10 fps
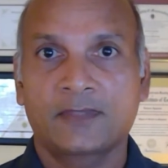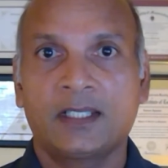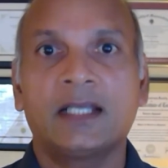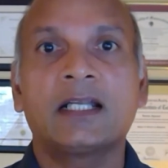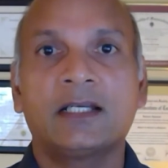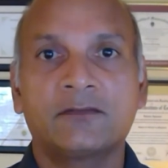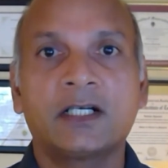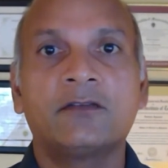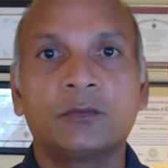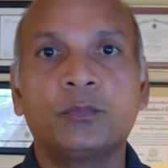And I've
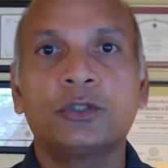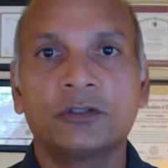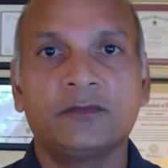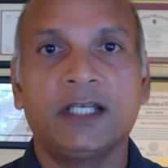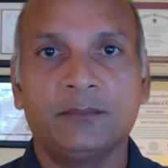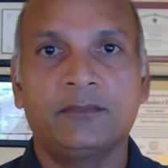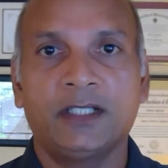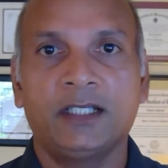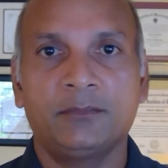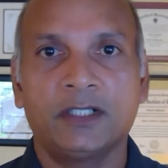covered both of
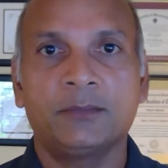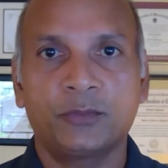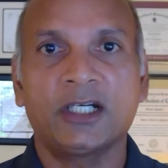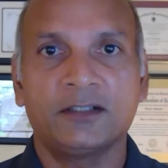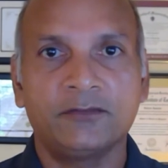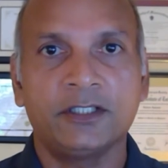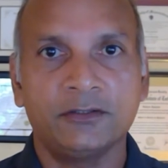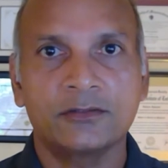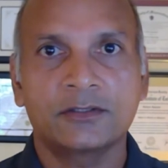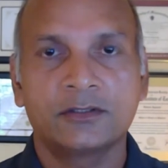them in my prior
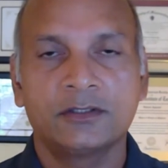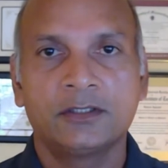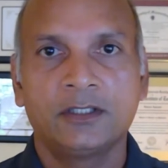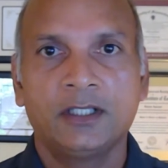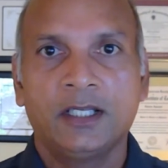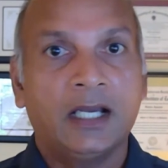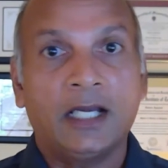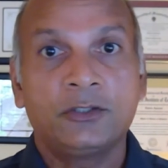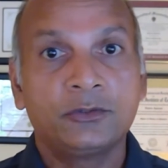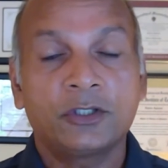videos.
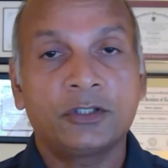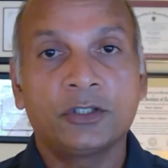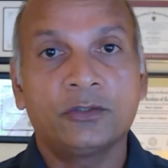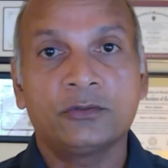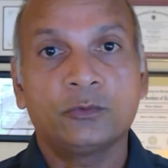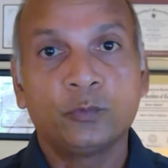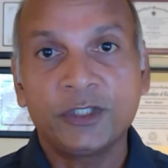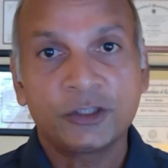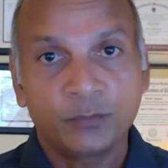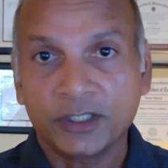I do not know
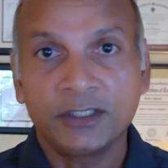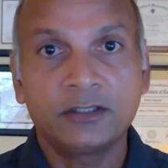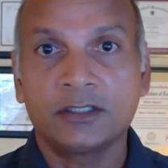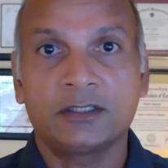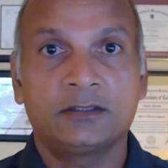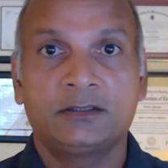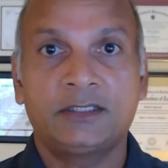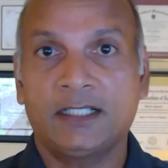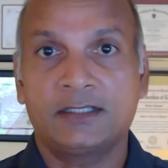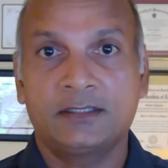which particular
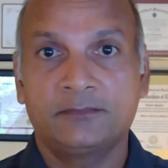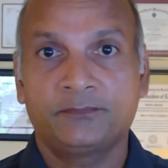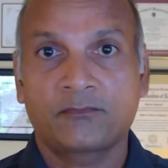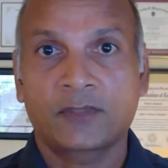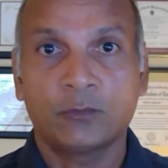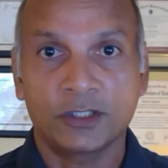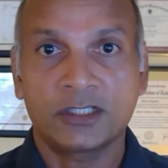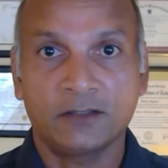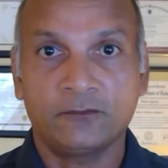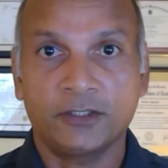test was
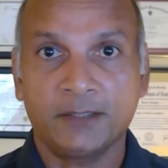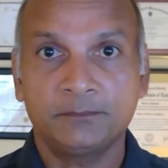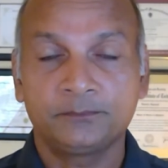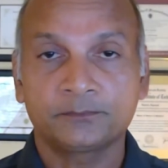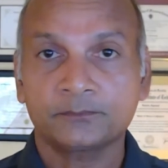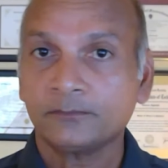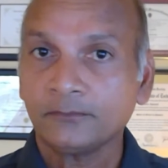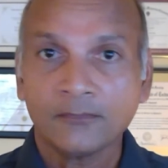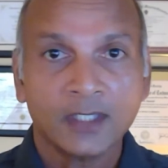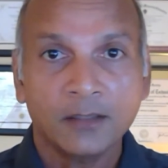done for him,
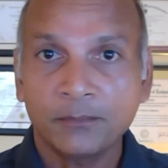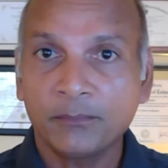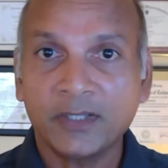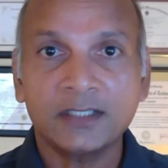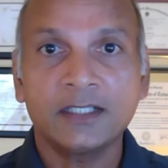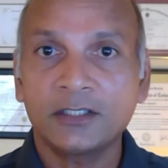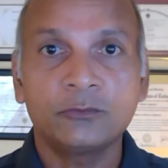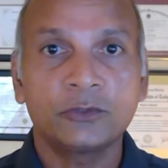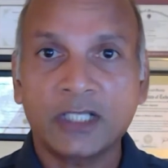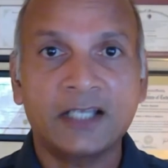but
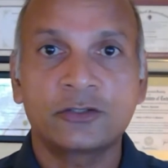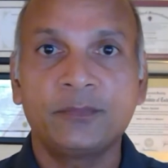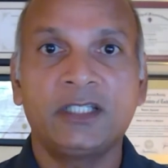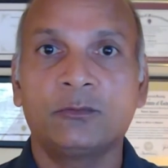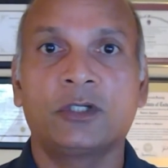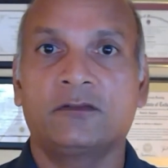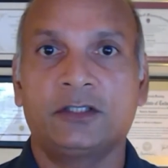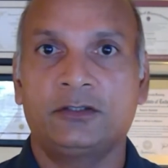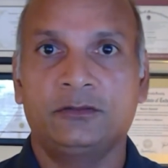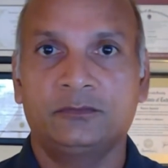it has to be one of
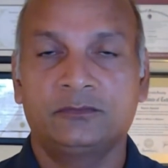the two.